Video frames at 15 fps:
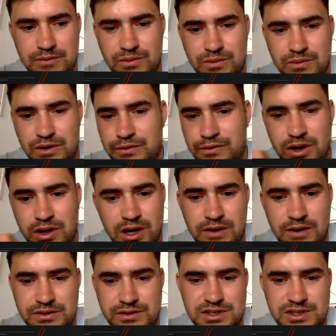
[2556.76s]
we were falling
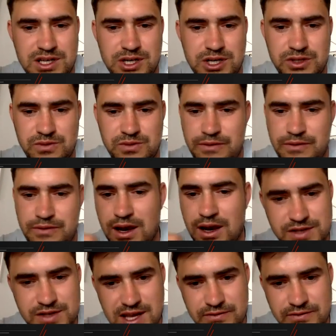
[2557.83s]
off the series, we fell off
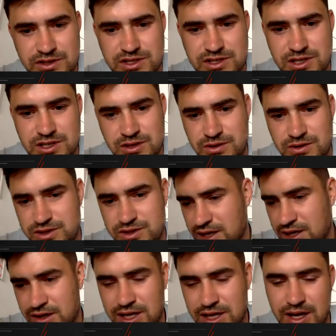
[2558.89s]
7-2. It's like,
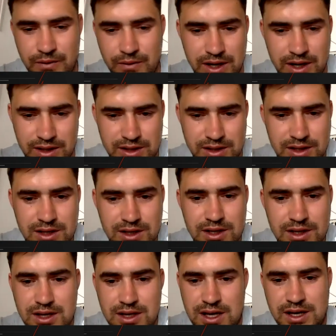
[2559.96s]
okay, well,
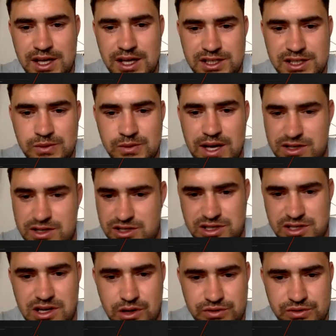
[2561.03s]
an easy way is just to
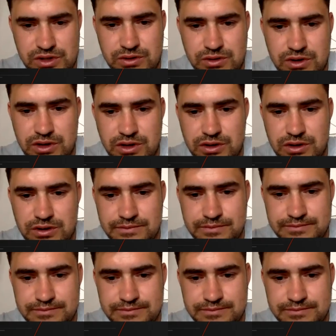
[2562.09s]
close the door on it all.